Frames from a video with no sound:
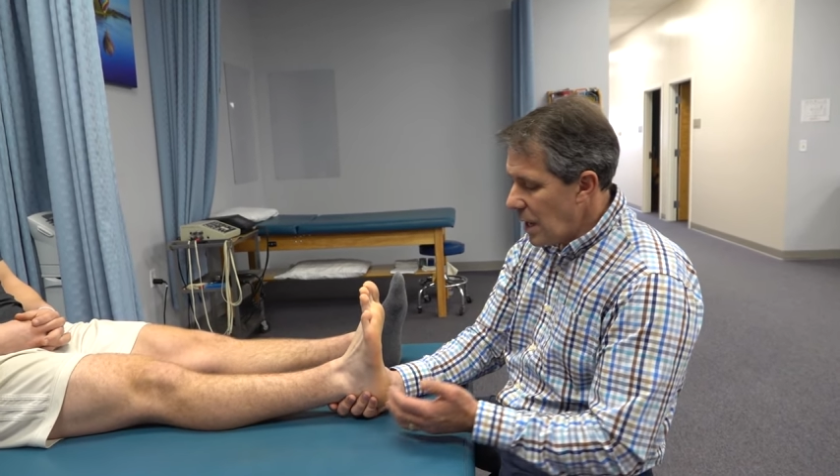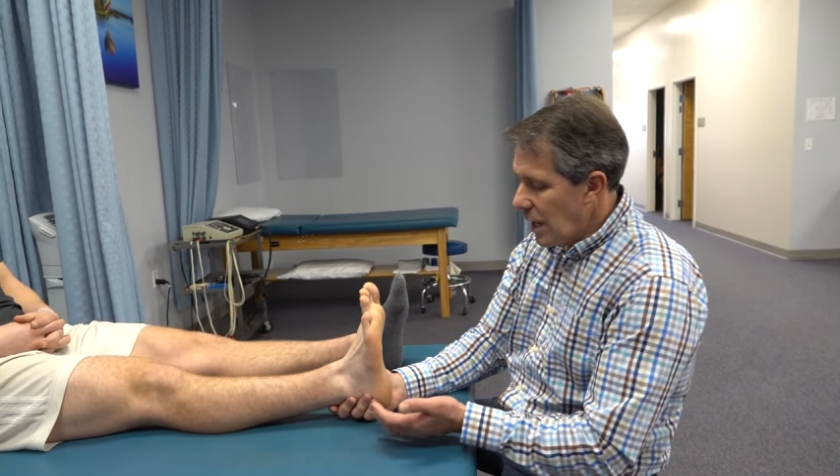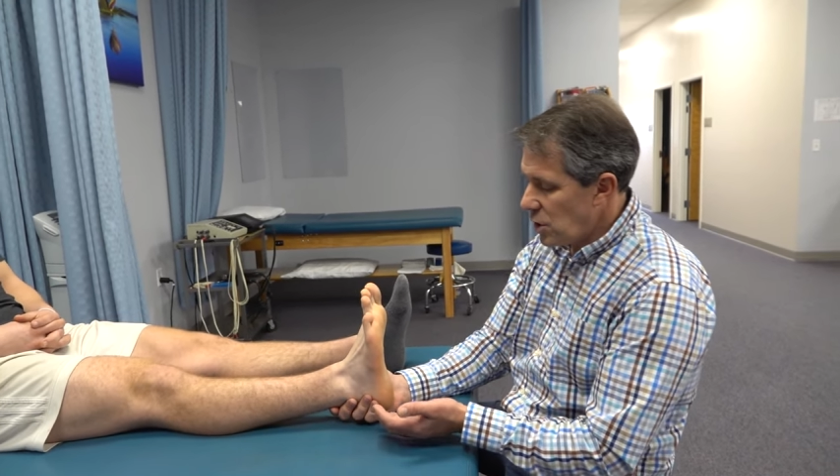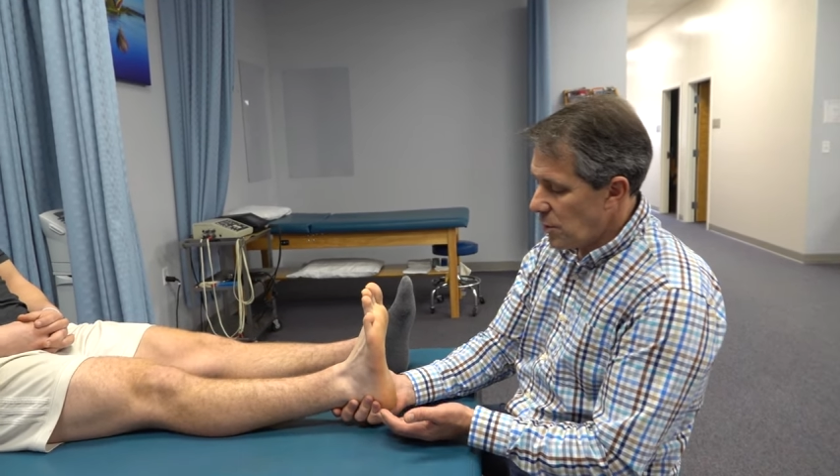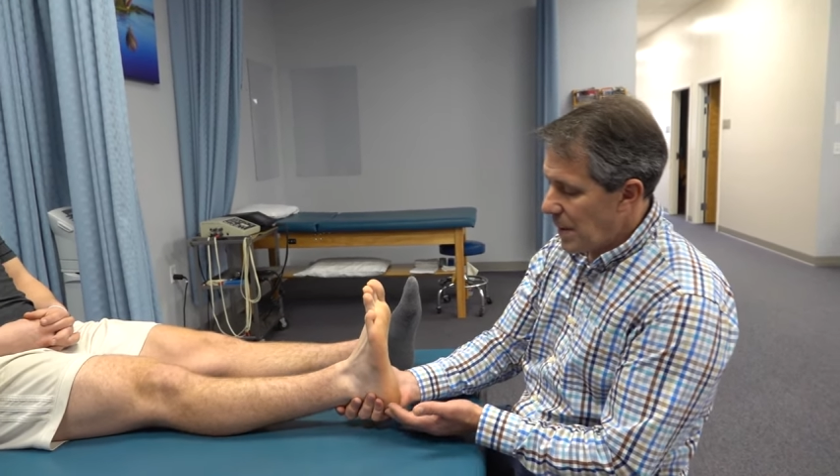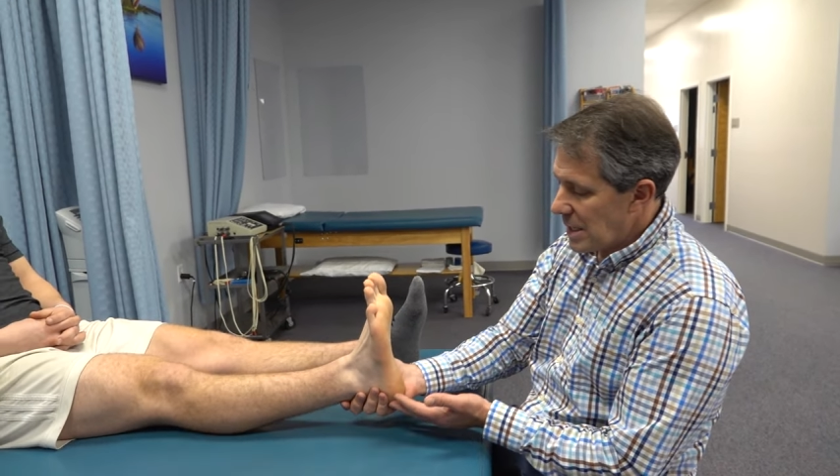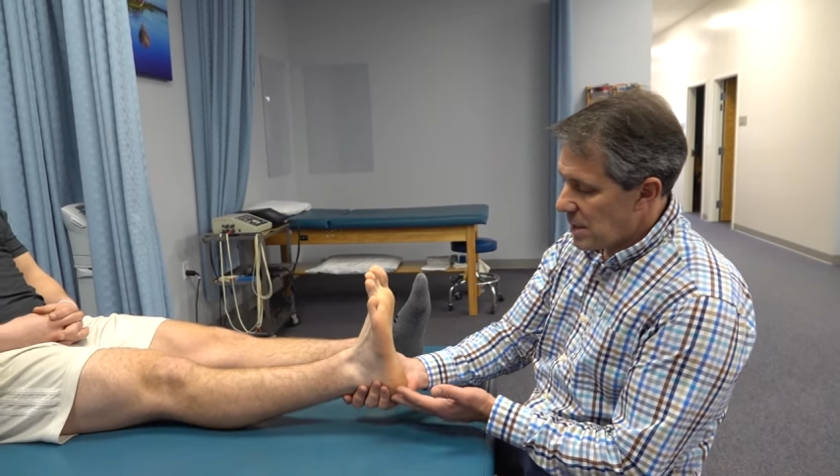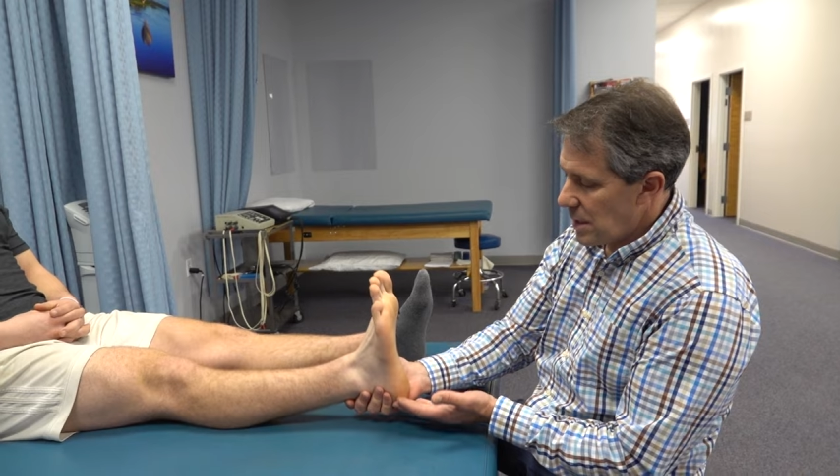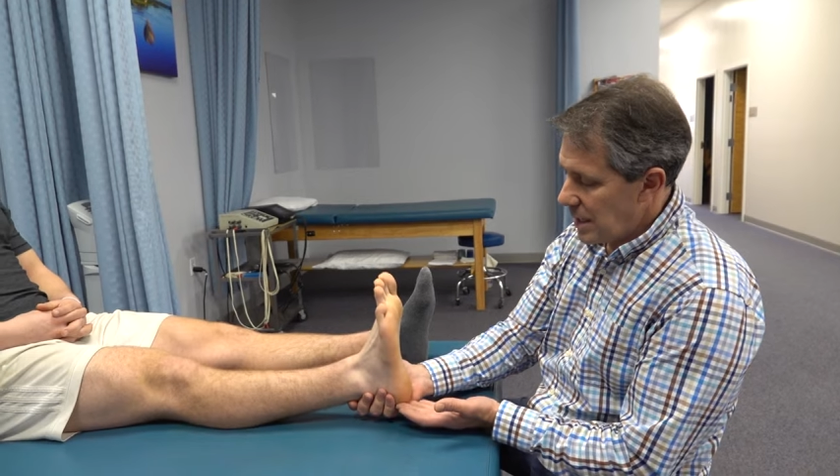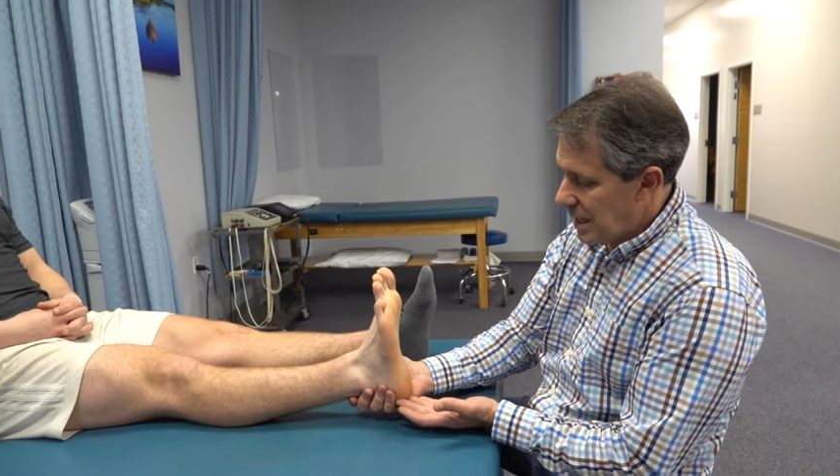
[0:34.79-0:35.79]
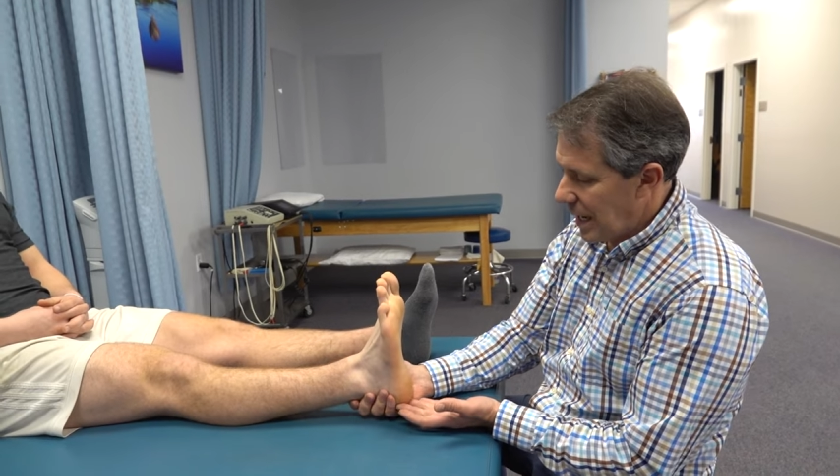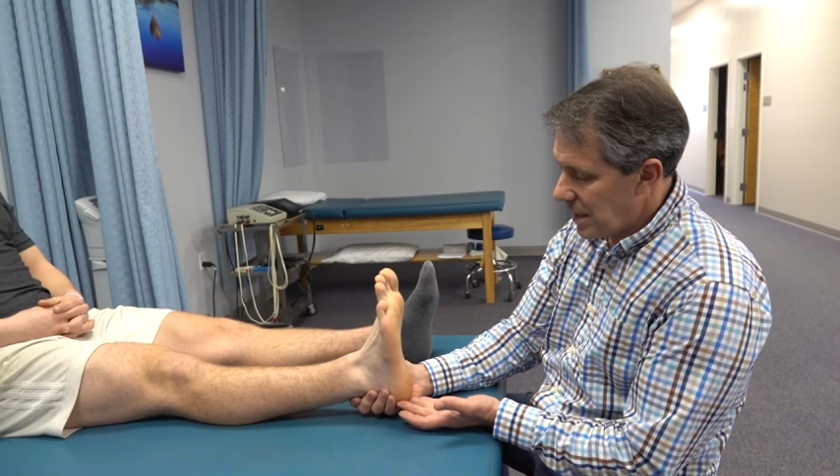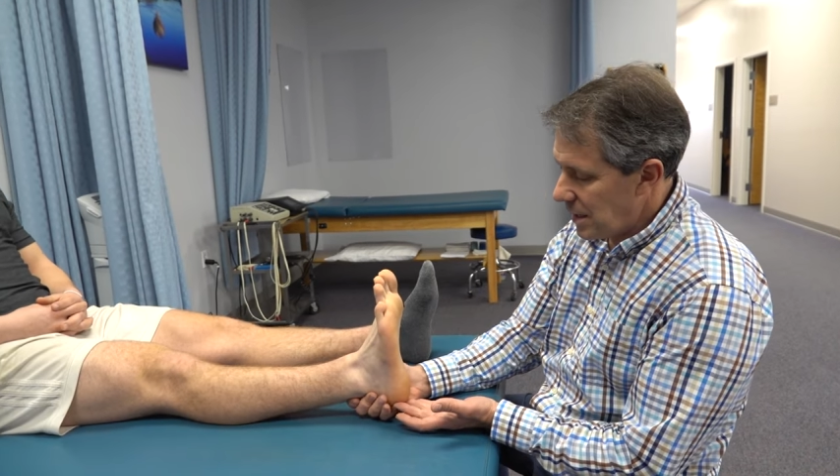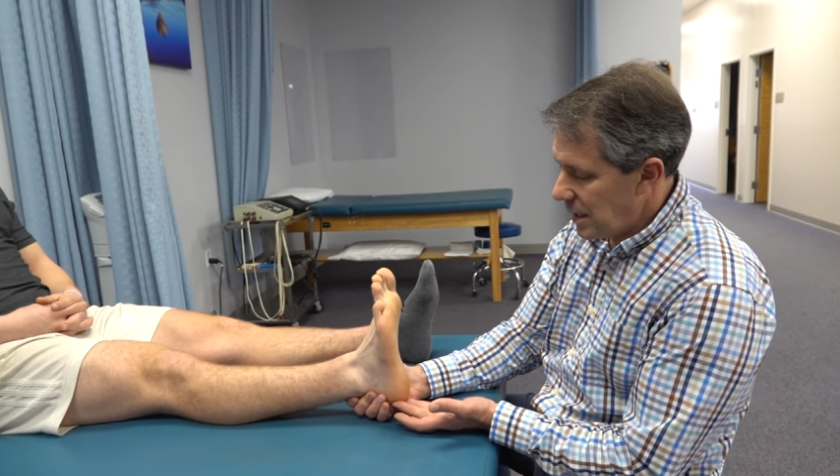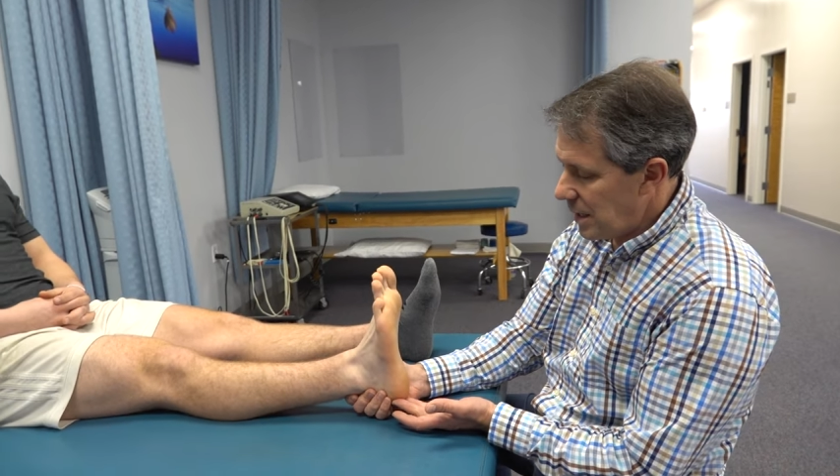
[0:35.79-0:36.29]
is you basically
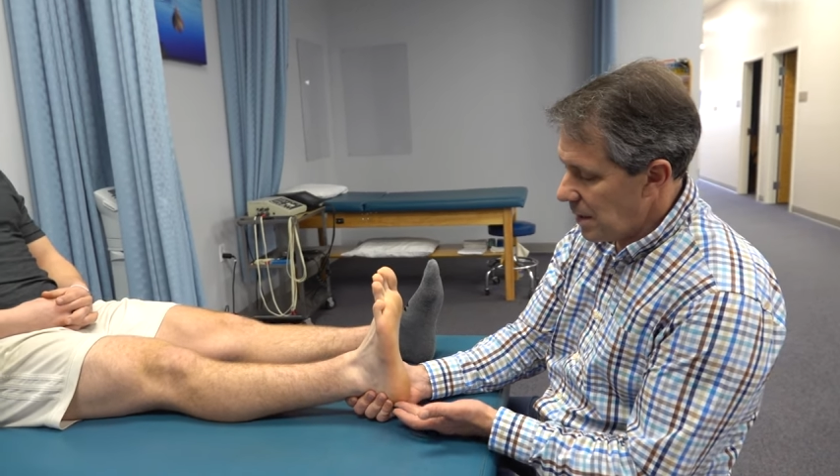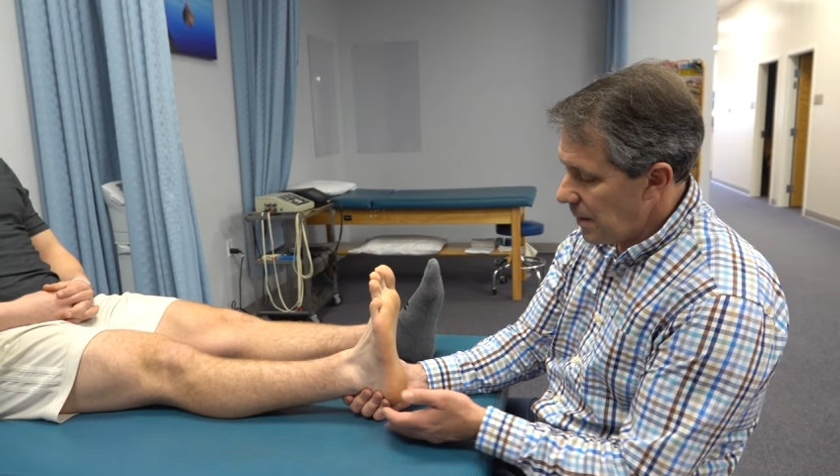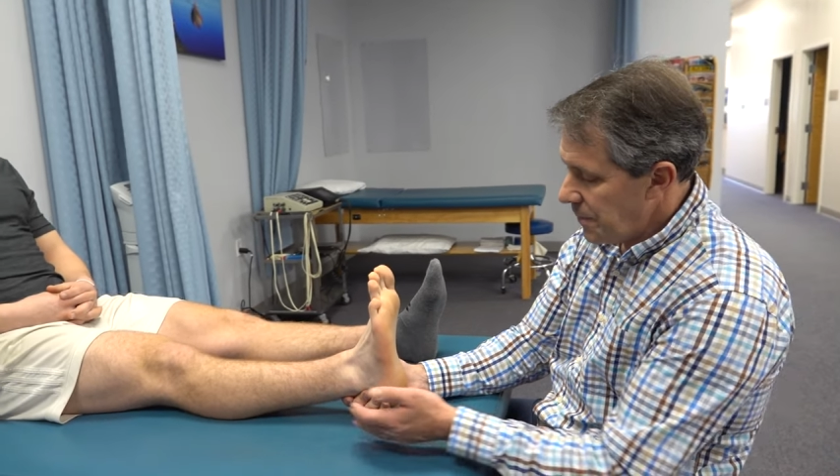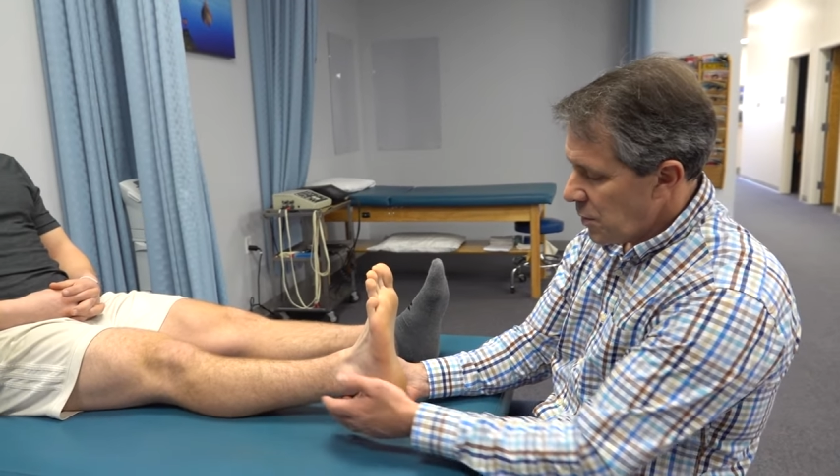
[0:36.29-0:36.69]
take the heel